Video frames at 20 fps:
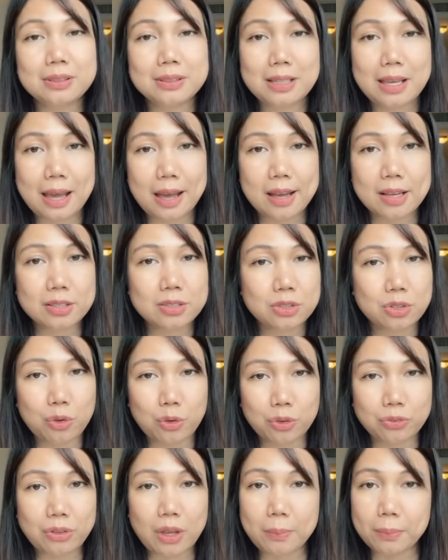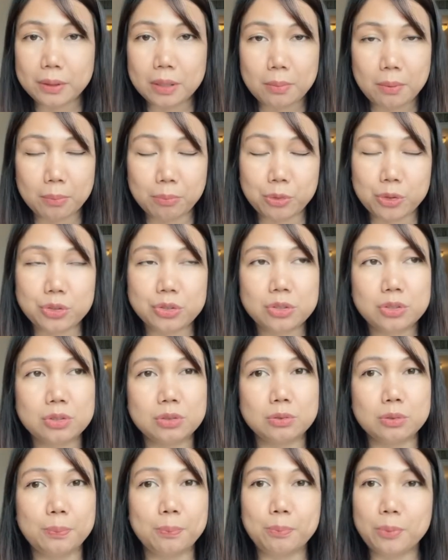ask your family members
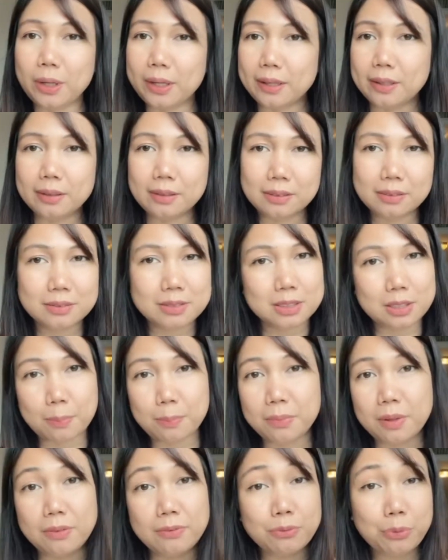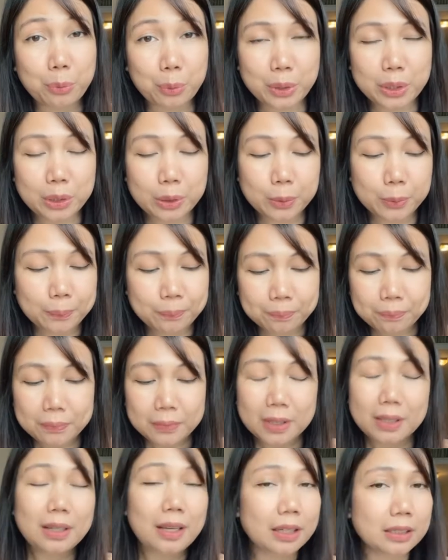to bring something for you
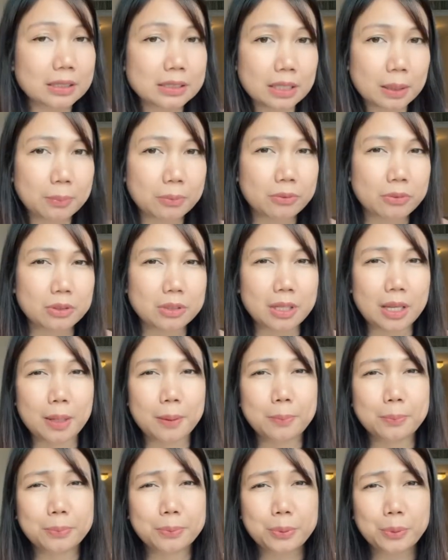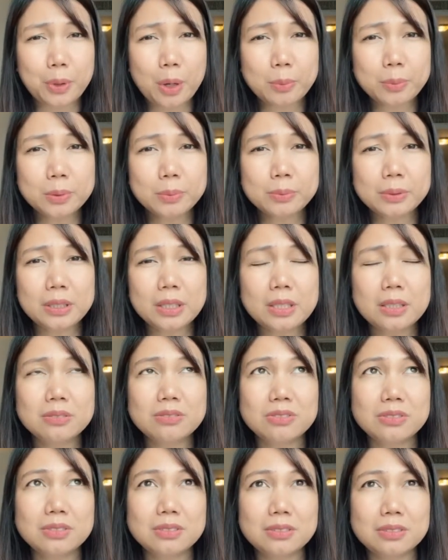any time of the day. Probably
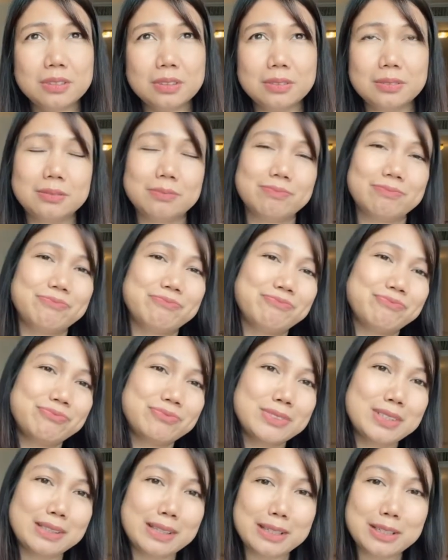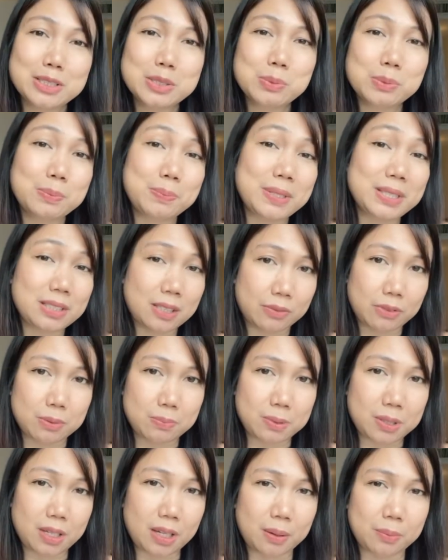the latest would be 7
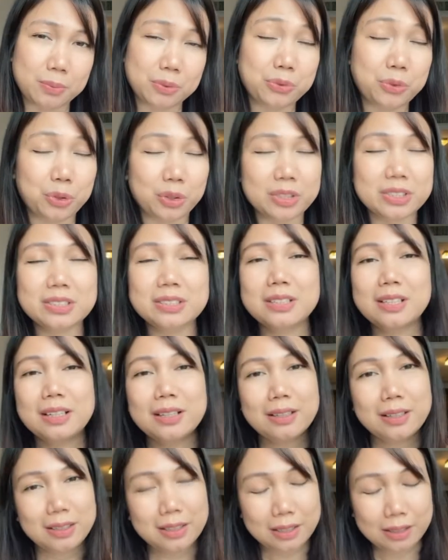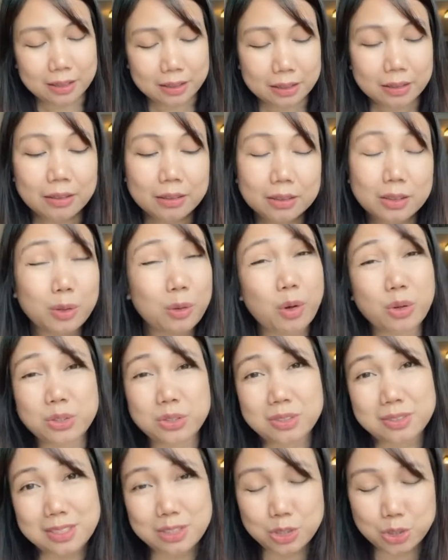p.m. Of course, they
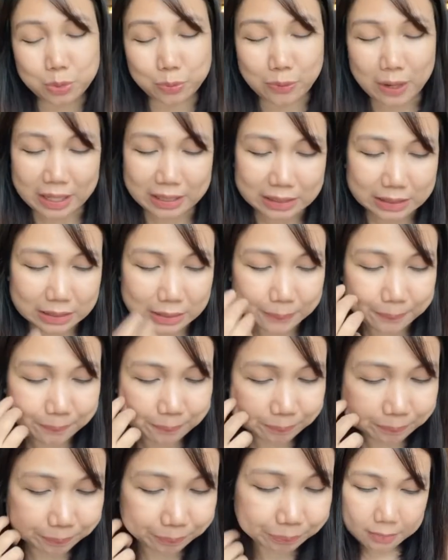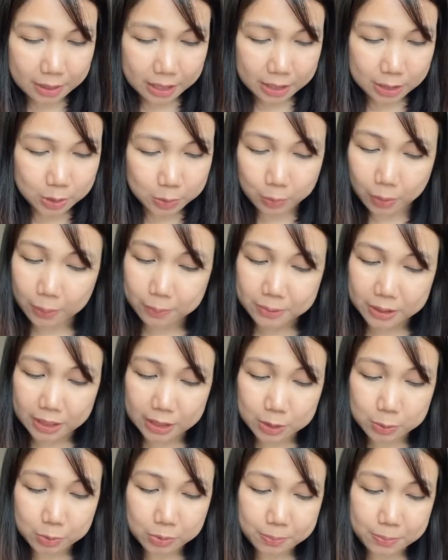also need to rest. My swab
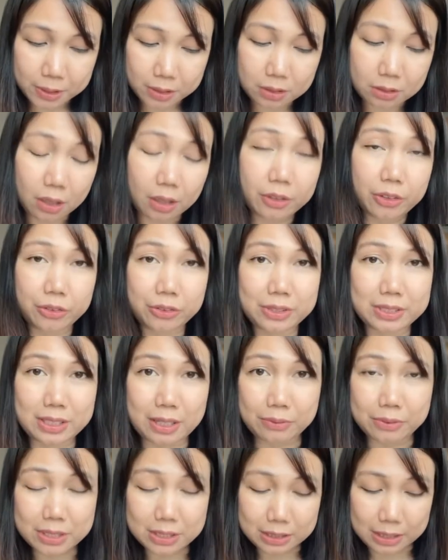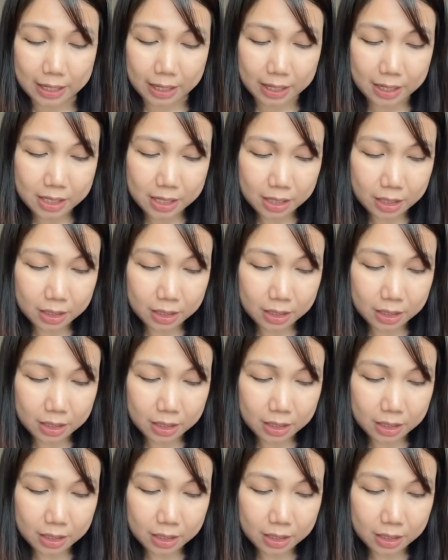test will be done on the 7th day